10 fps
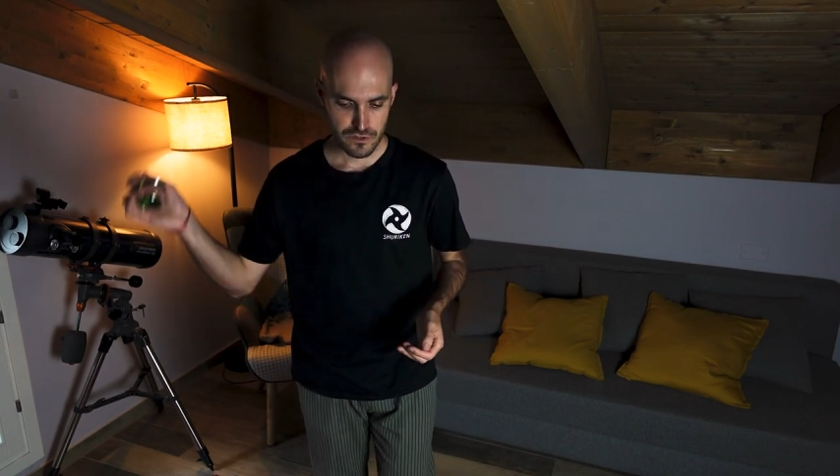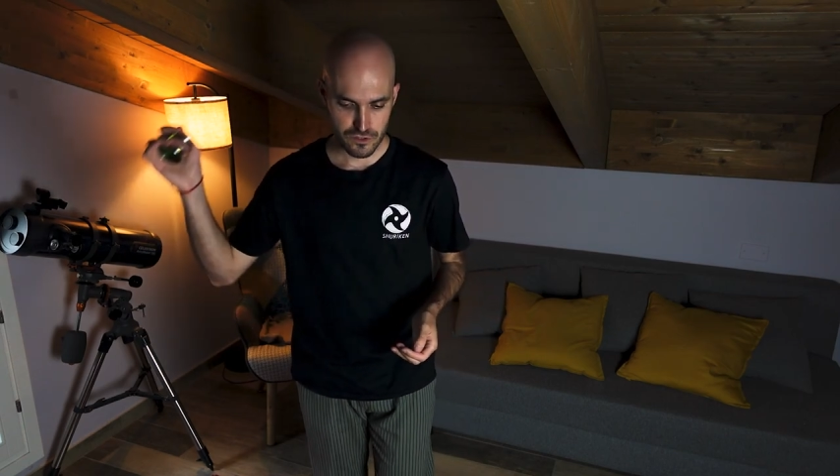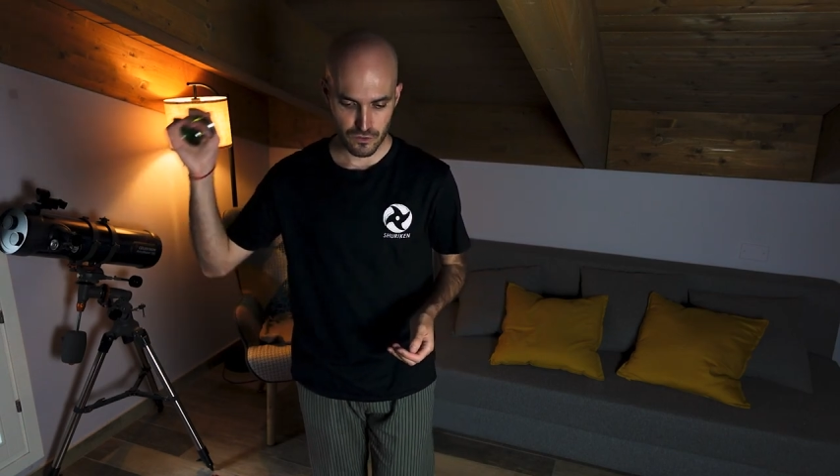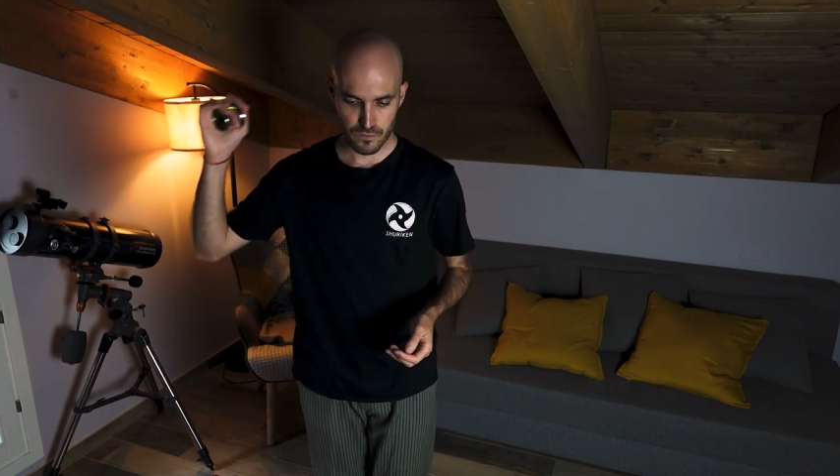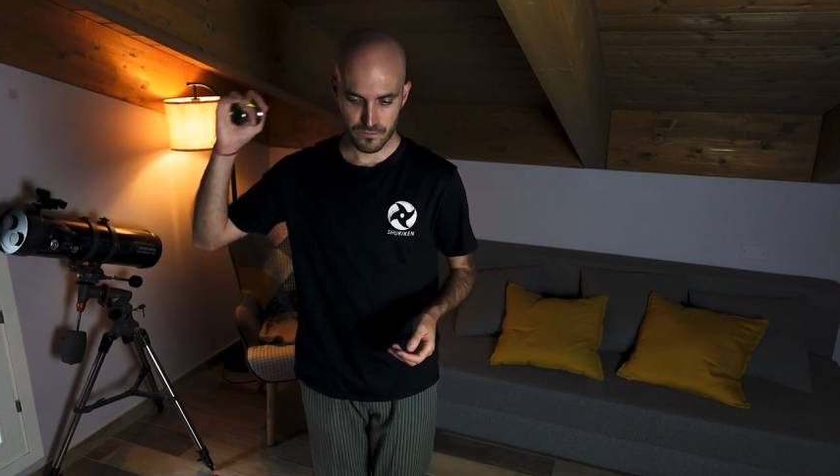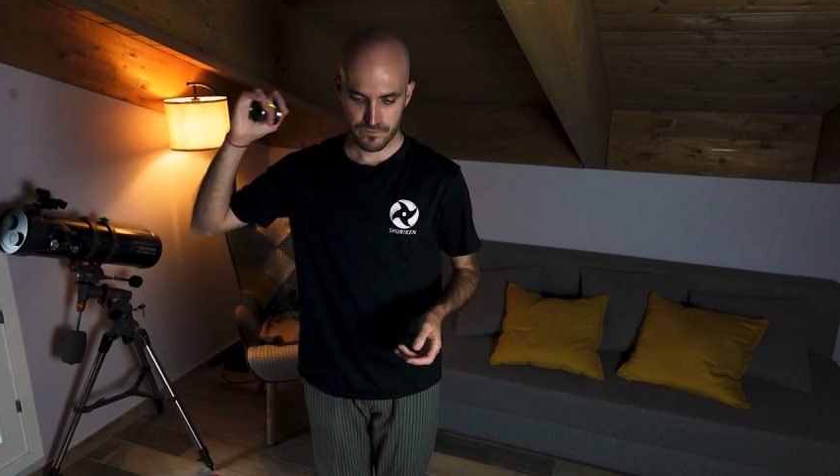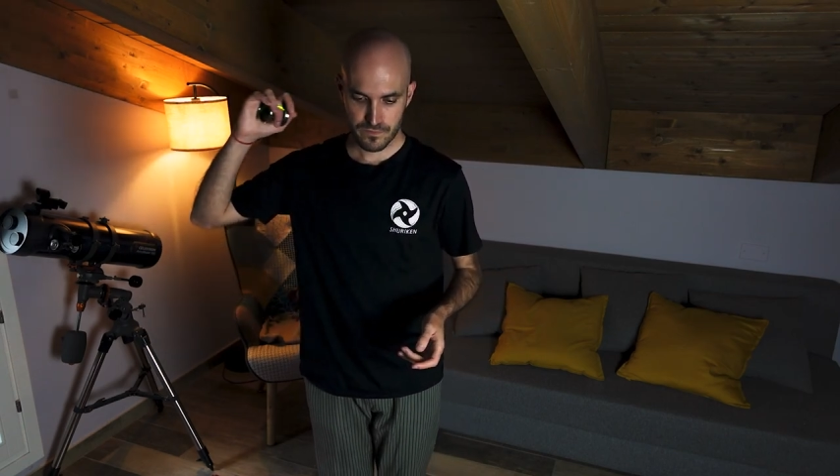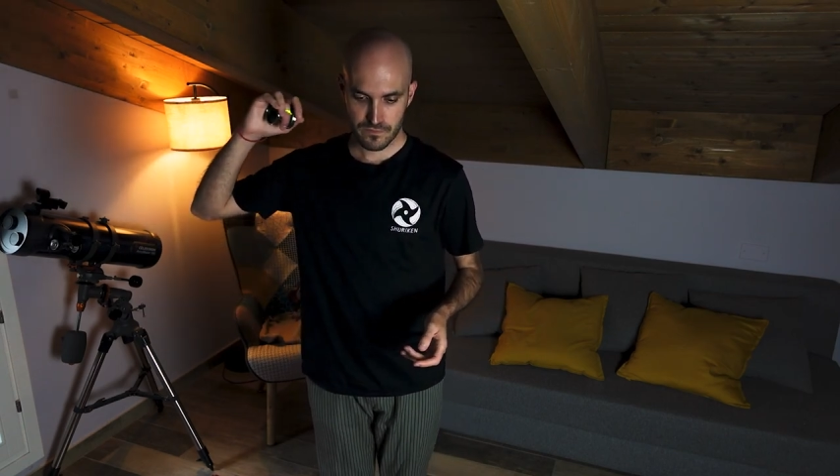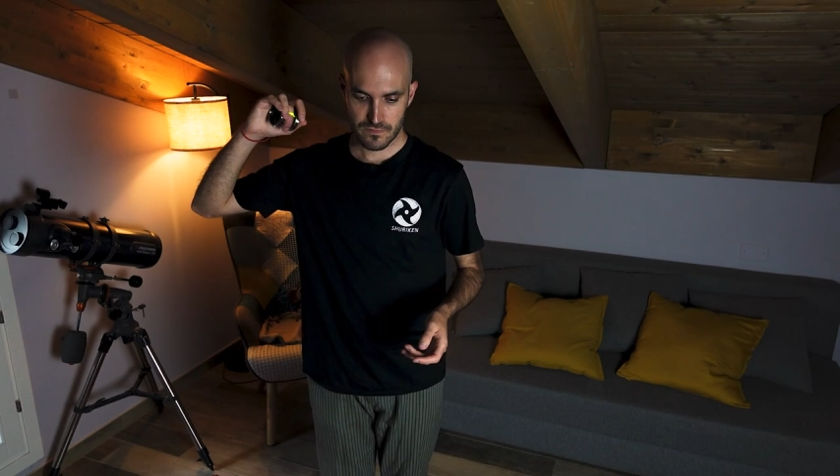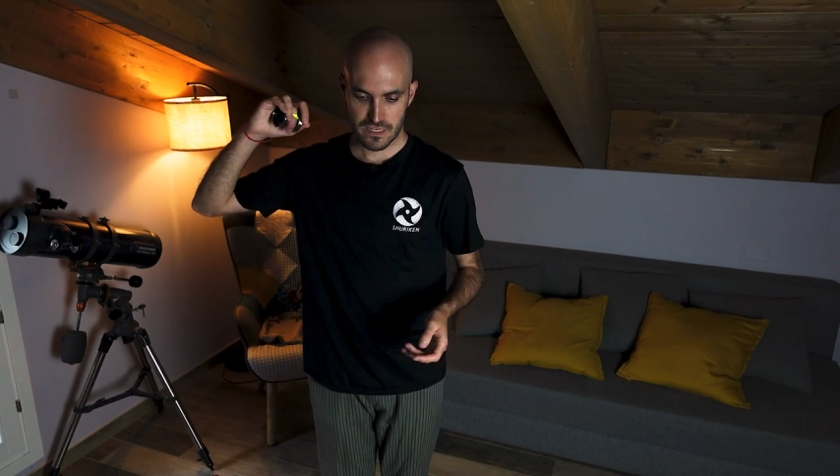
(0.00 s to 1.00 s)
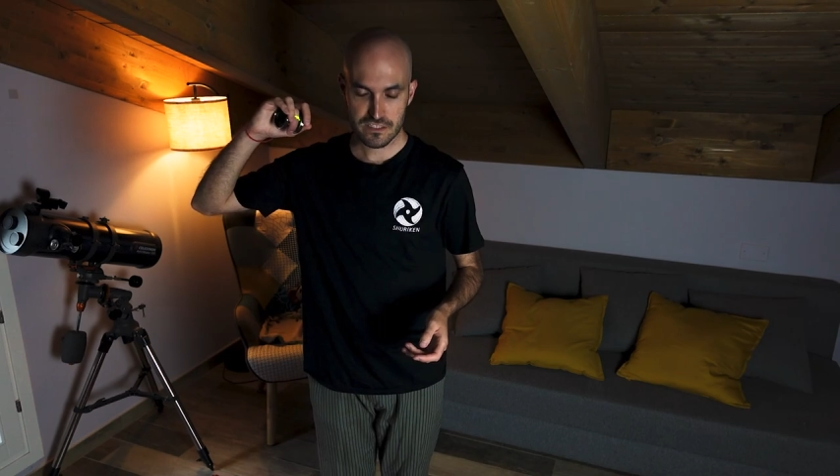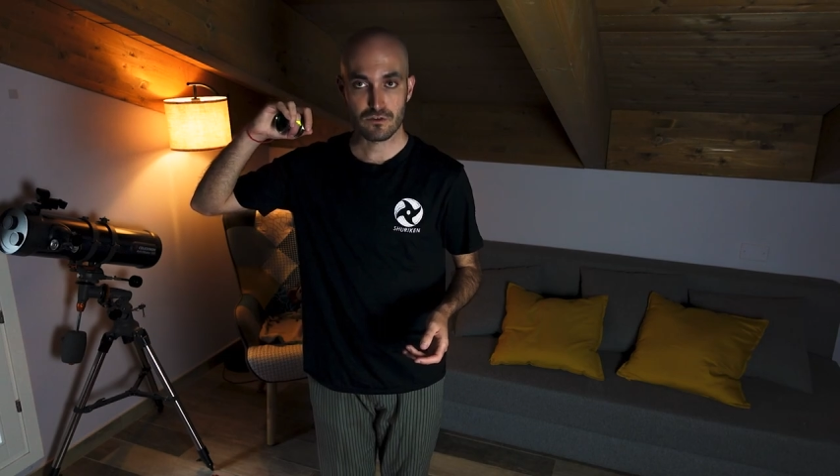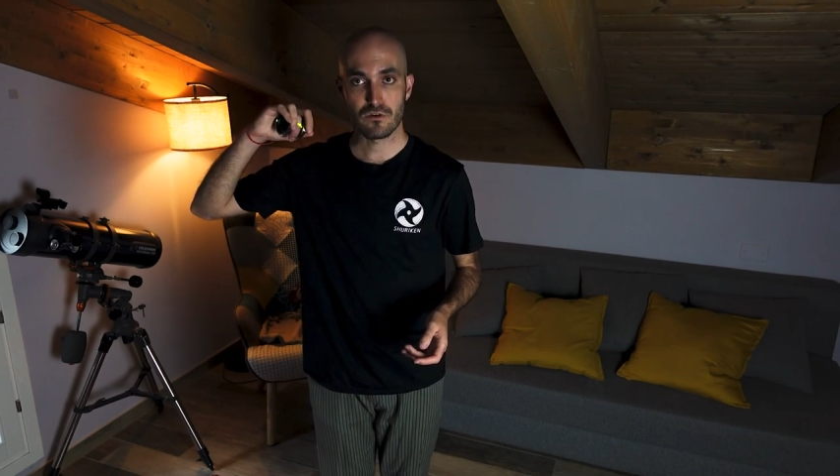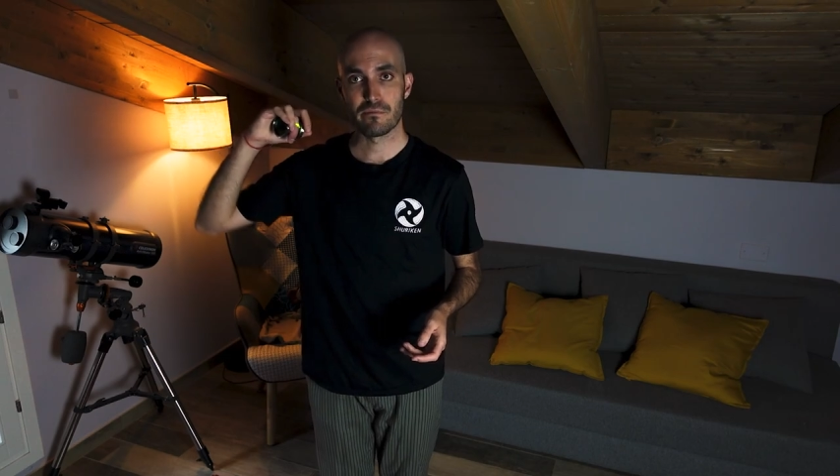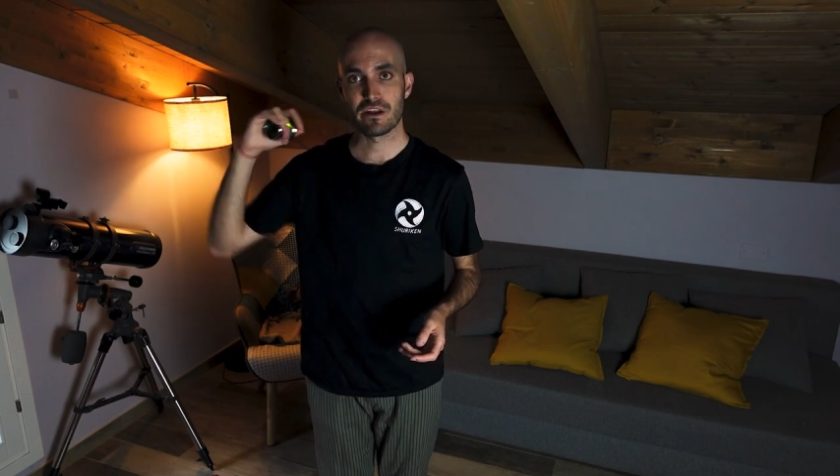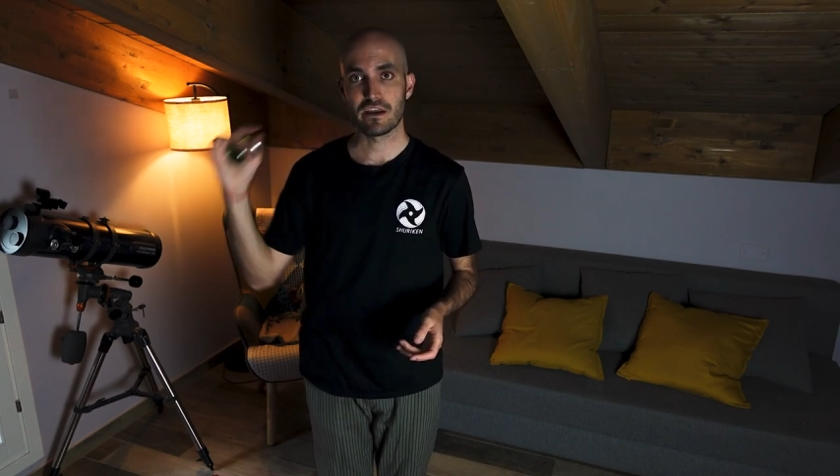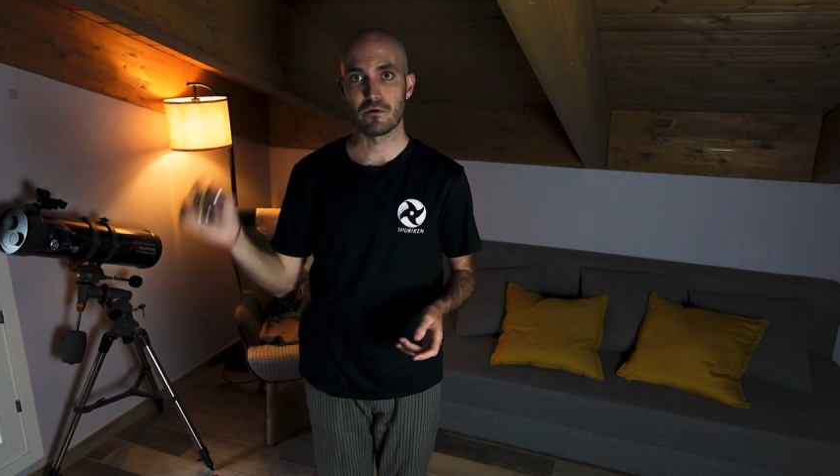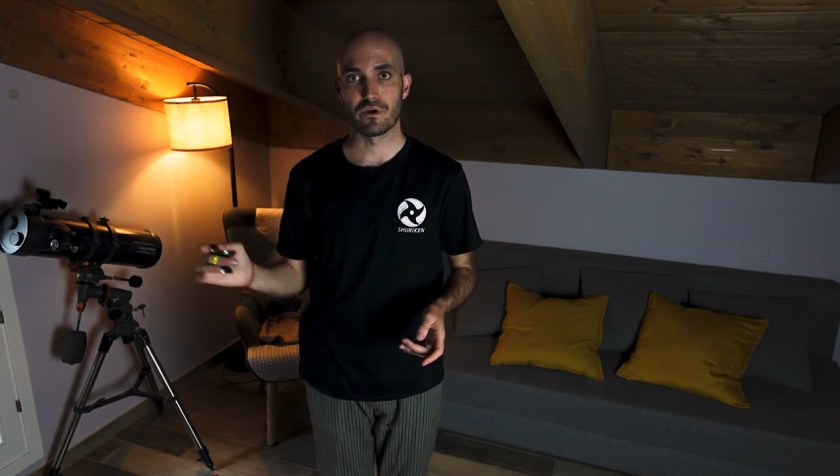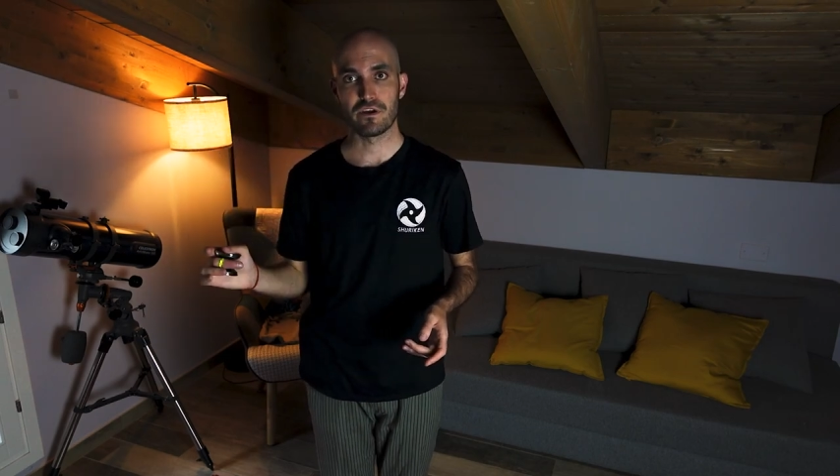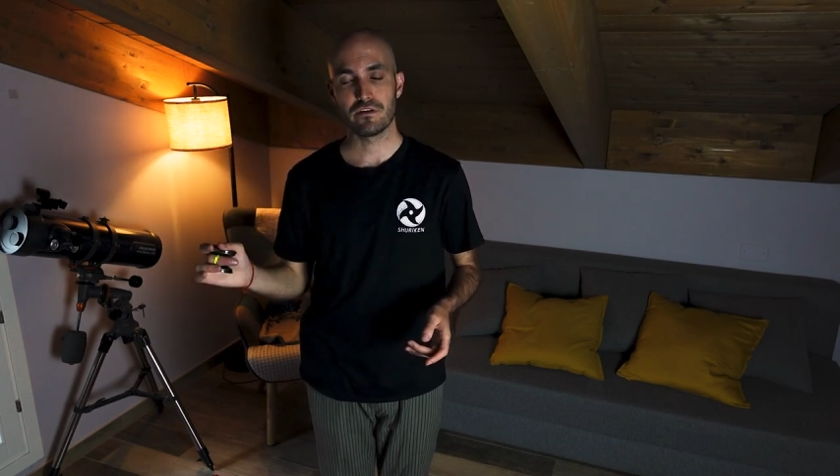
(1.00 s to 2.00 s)
So let's throw a
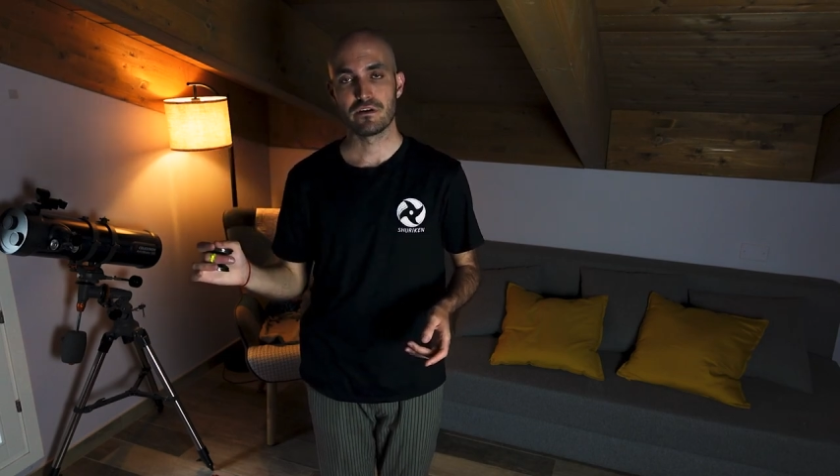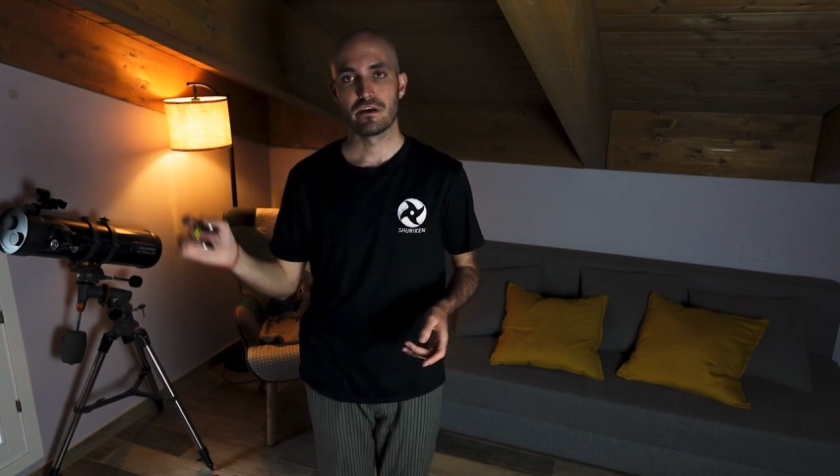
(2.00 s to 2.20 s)
breakaway